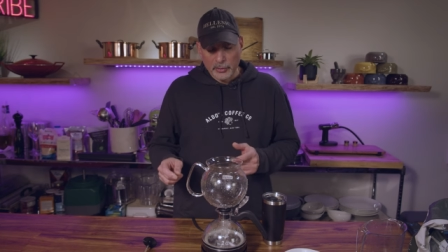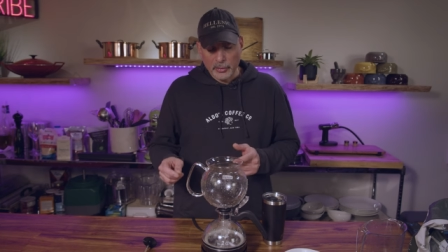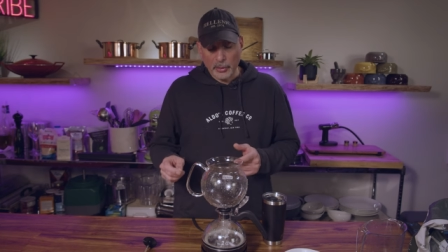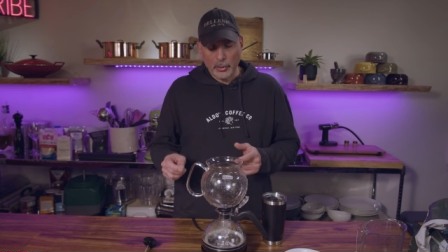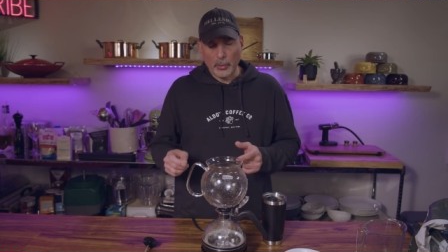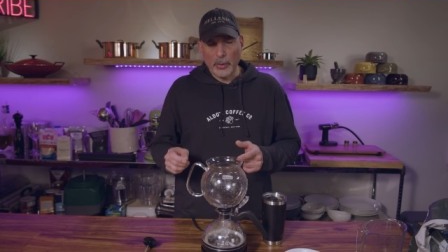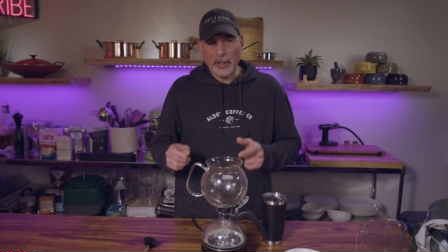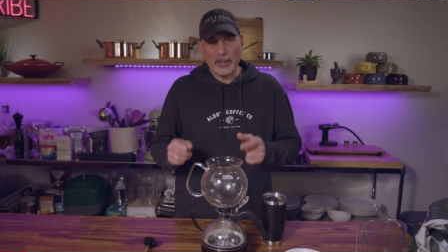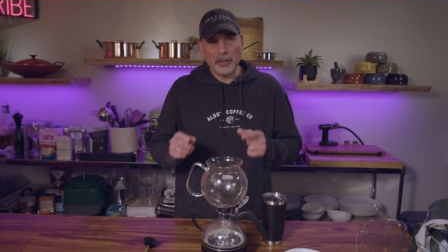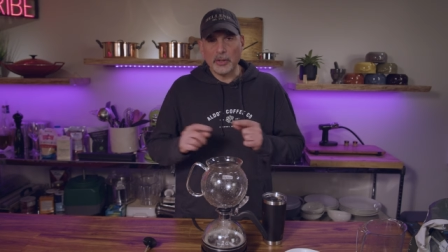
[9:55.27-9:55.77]

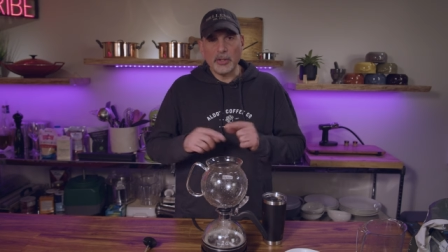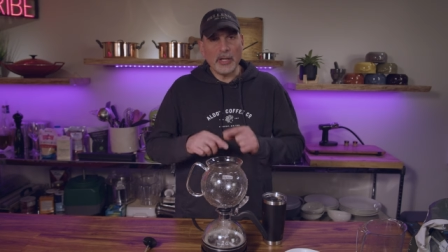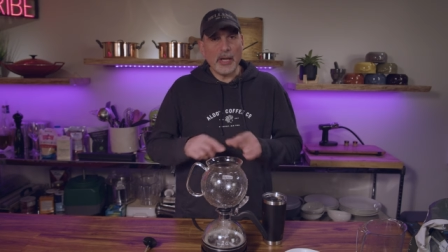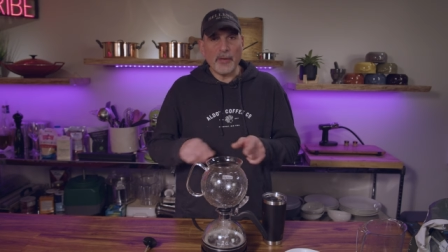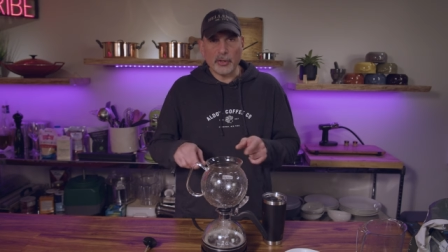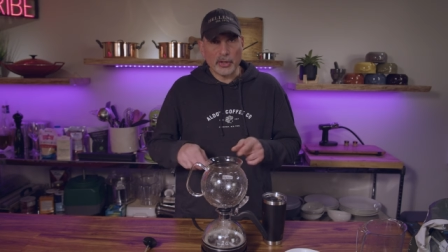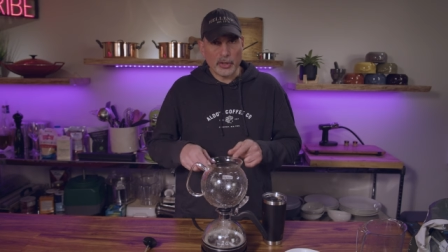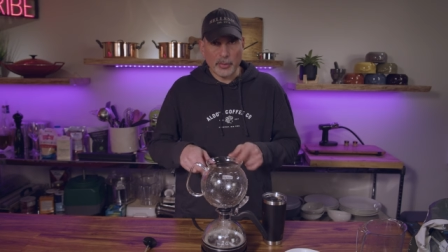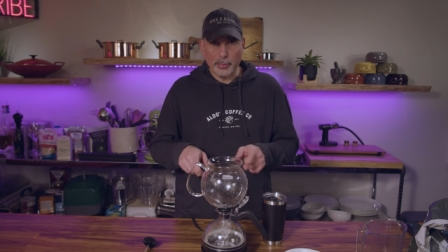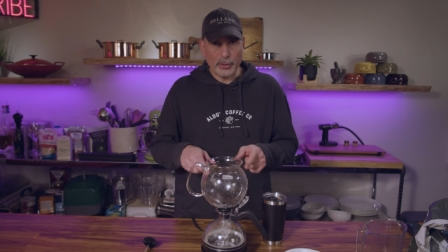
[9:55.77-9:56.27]
So, and you
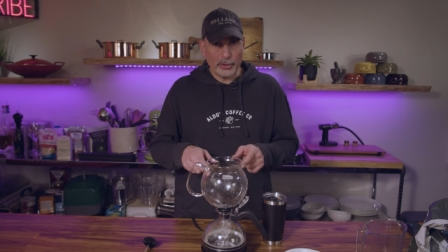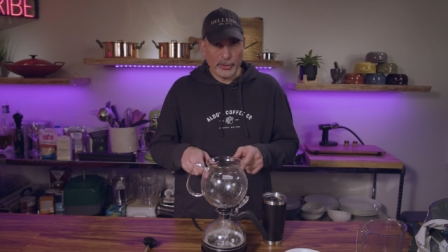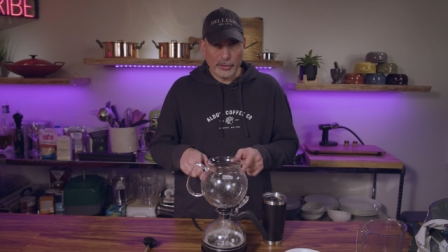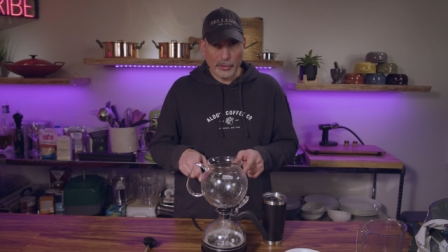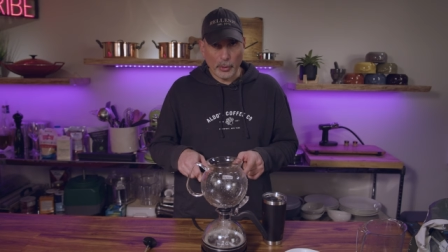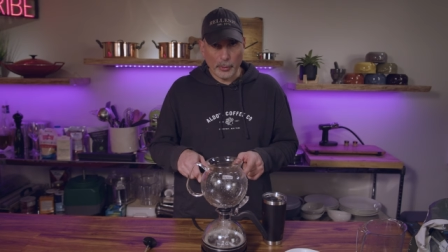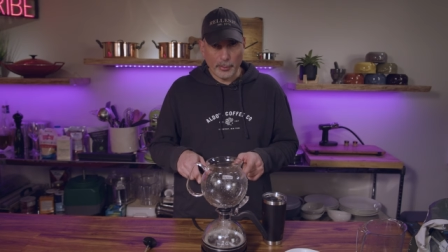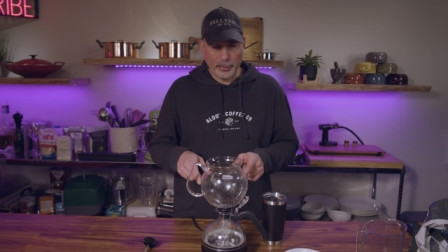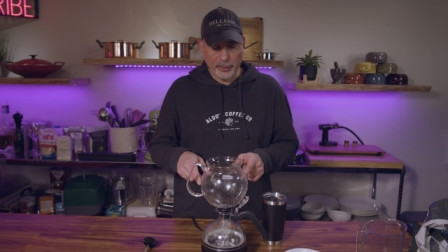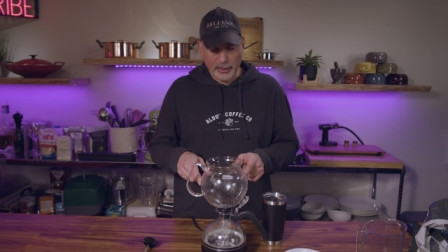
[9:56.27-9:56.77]
never should
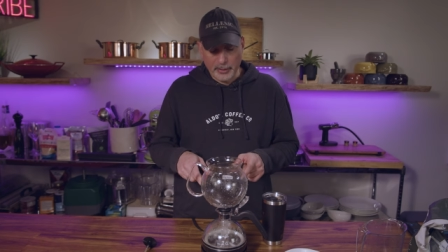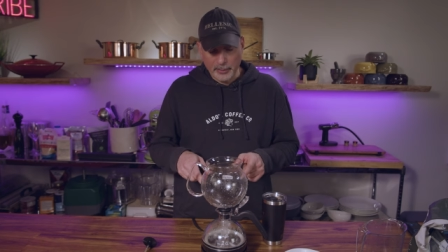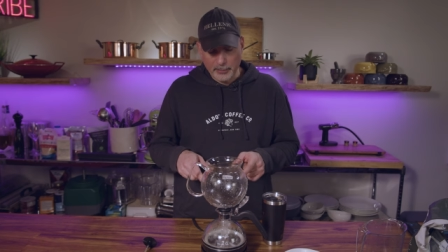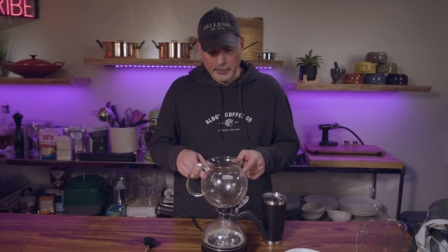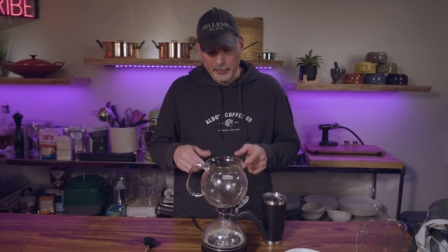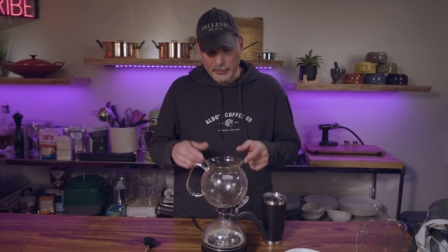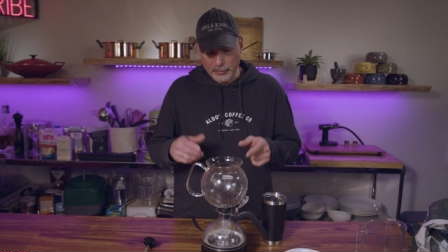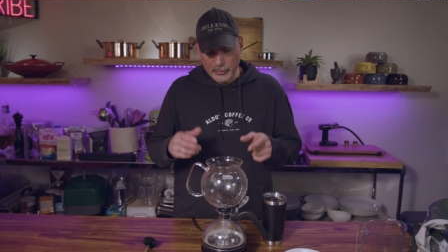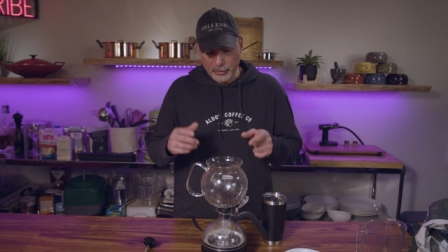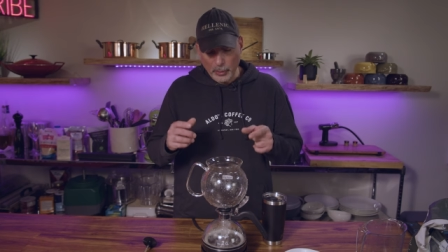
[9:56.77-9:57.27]
put soap in it.